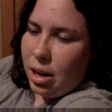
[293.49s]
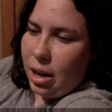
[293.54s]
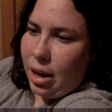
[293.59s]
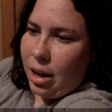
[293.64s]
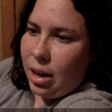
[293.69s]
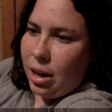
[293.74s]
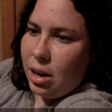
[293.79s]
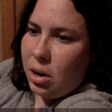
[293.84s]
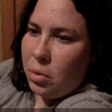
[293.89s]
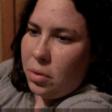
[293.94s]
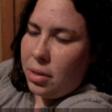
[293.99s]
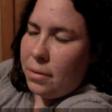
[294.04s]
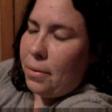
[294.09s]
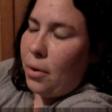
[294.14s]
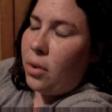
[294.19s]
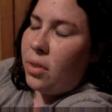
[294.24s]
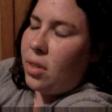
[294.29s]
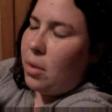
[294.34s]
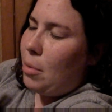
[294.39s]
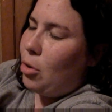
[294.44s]
And it was the
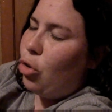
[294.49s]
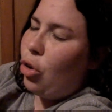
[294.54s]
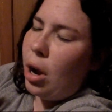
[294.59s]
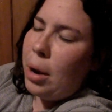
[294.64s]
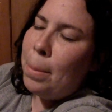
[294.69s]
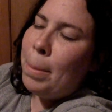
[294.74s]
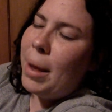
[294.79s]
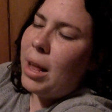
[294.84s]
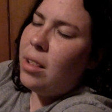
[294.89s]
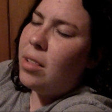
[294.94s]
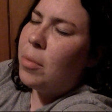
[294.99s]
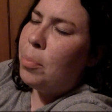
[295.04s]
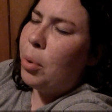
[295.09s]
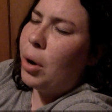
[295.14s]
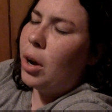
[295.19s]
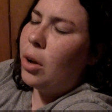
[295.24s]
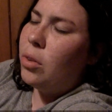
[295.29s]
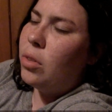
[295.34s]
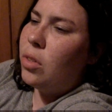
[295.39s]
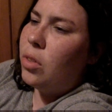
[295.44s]
first time I tried bean
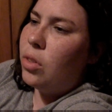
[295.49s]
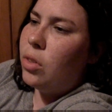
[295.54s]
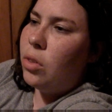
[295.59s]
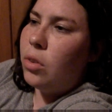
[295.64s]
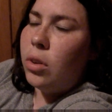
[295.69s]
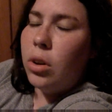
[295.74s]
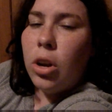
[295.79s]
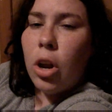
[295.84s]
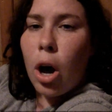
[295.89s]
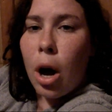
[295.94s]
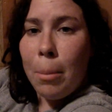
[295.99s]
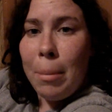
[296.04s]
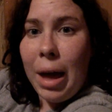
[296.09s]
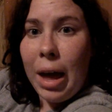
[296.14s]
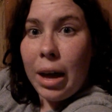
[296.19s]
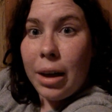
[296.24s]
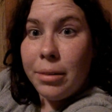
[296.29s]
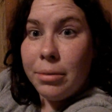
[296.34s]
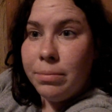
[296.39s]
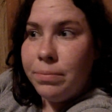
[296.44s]
sprouts. Not
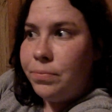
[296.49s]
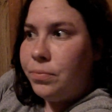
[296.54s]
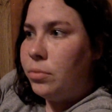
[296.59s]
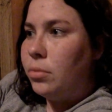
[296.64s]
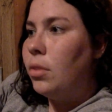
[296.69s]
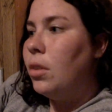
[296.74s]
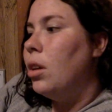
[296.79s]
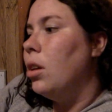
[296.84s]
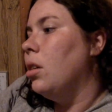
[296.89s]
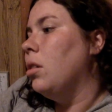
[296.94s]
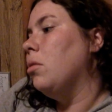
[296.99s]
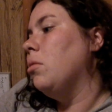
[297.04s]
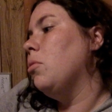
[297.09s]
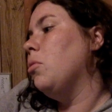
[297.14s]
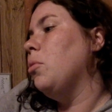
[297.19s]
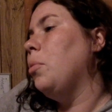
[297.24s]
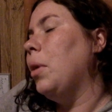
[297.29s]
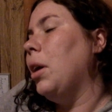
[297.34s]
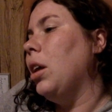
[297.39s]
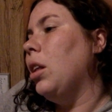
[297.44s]
bad.
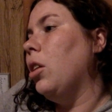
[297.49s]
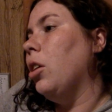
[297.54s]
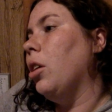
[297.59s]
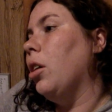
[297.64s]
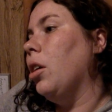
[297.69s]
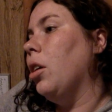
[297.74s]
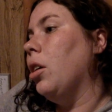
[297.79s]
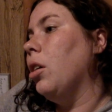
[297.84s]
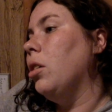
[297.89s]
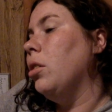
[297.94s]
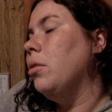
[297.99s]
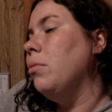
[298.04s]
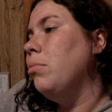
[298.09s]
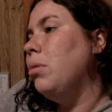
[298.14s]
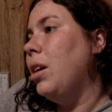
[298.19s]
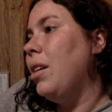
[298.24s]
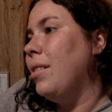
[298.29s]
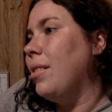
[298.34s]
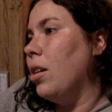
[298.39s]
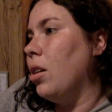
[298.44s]
Riddler,
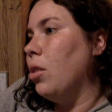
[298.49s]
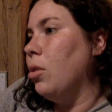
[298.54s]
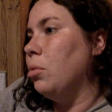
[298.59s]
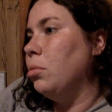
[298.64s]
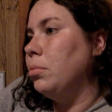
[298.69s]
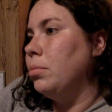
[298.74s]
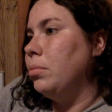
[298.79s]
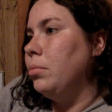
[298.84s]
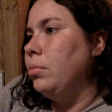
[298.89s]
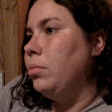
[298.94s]
please don't.